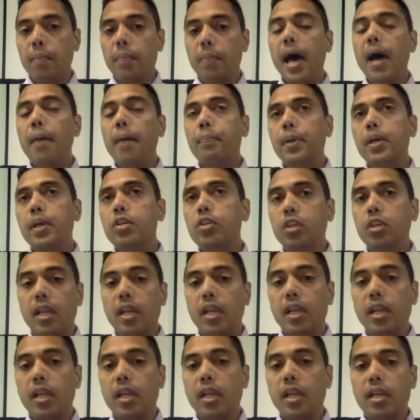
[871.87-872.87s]
Top
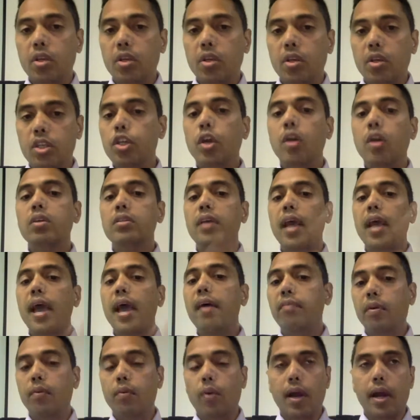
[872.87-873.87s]
patient, as you can see, she hurts
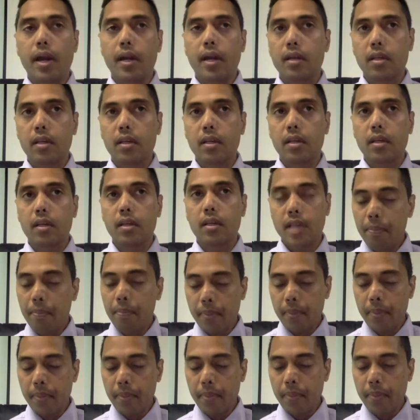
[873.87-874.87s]
everywhere, top,
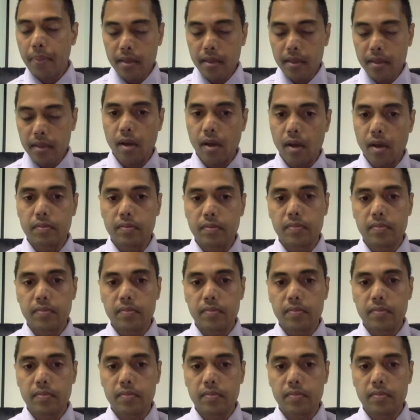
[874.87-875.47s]
head to toe.